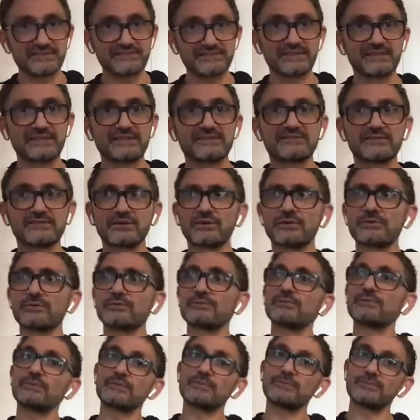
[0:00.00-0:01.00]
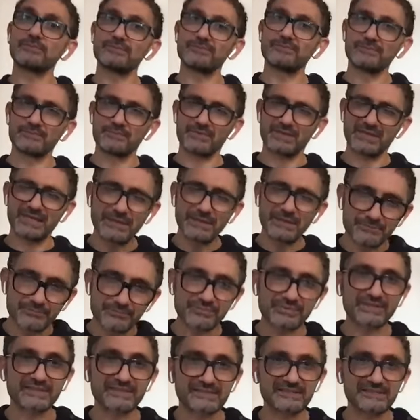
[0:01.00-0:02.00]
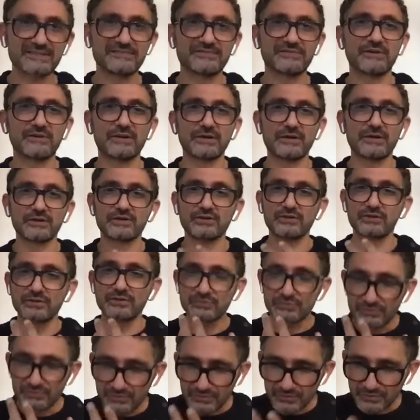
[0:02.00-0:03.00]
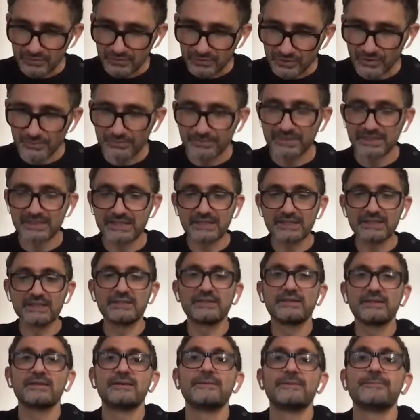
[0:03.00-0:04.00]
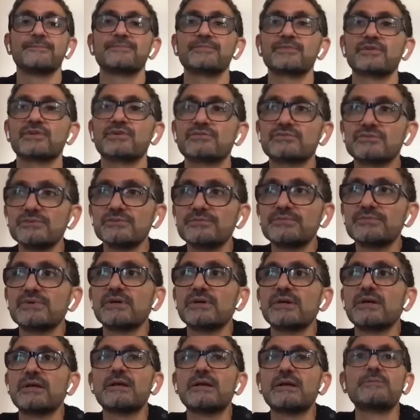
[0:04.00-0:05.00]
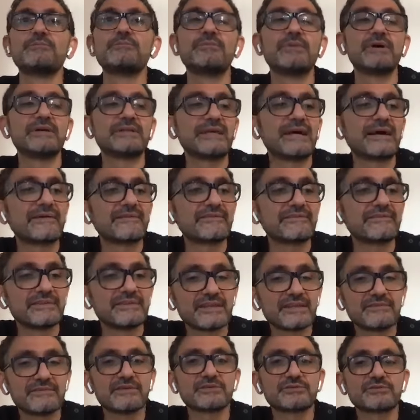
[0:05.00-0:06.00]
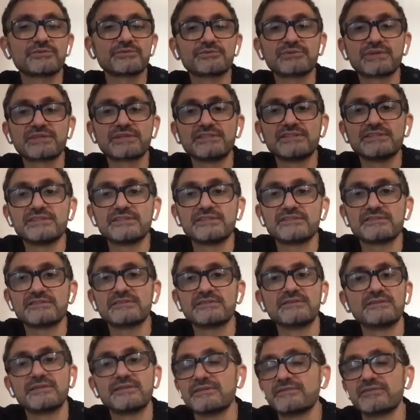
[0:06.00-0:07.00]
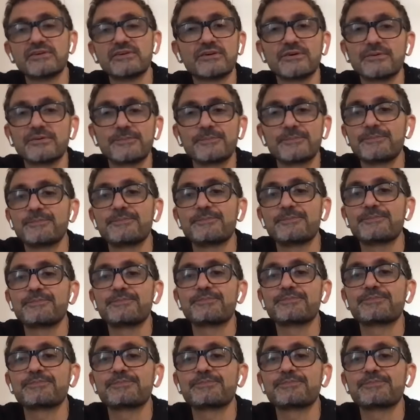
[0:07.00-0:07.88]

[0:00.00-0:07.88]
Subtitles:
impressive. It's a impressive company, group, but I've never regretted it. Never.